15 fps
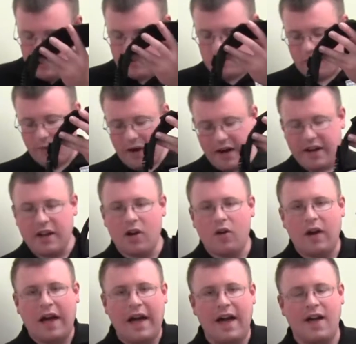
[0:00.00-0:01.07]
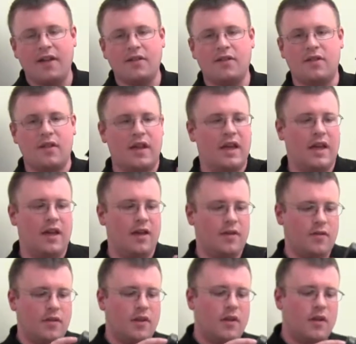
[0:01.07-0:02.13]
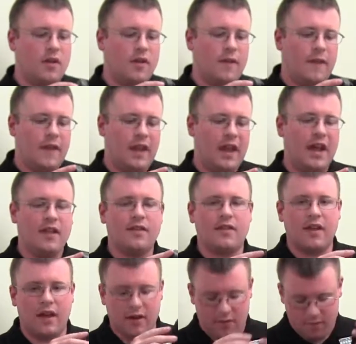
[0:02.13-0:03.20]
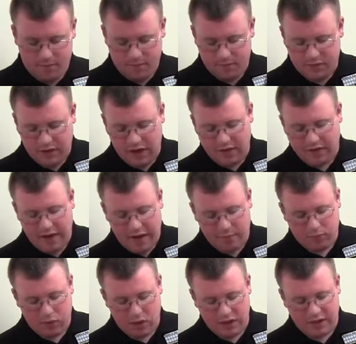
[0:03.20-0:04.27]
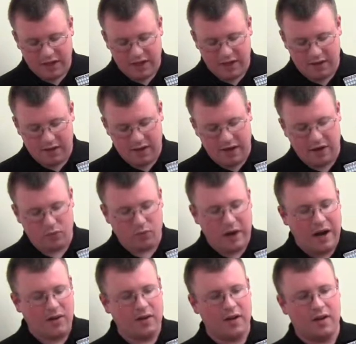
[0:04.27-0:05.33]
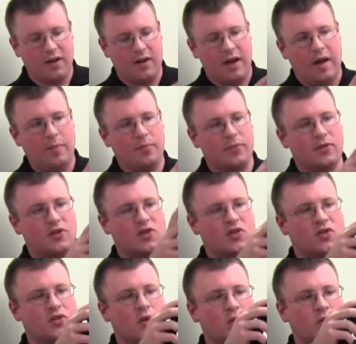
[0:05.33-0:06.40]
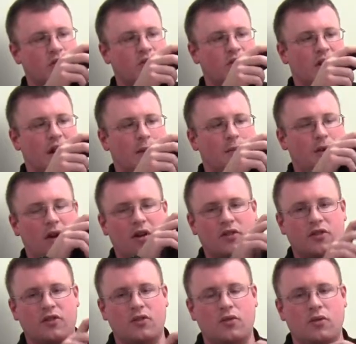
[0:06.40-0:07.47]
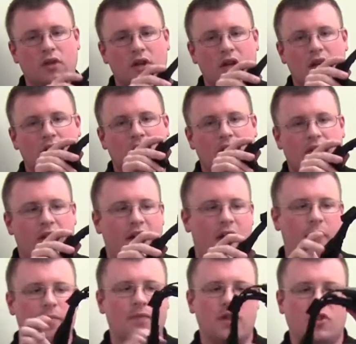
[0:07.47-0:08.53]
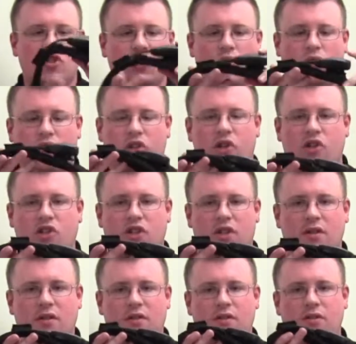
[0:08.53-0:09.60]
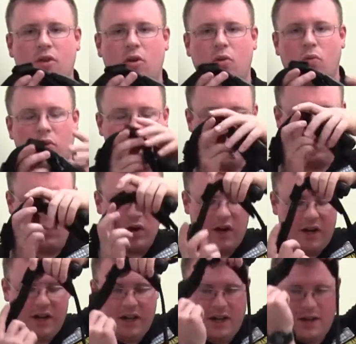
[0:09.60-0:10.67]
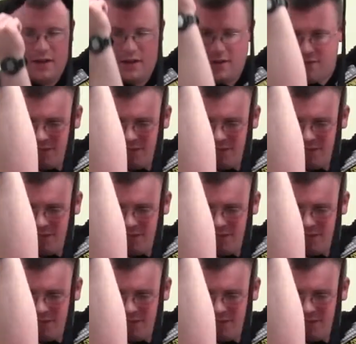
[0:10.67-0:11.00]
The radio has a handset that I've got plugged in and routed up the shoulder strap onto this shoulder cushion, so when I'm wearing it,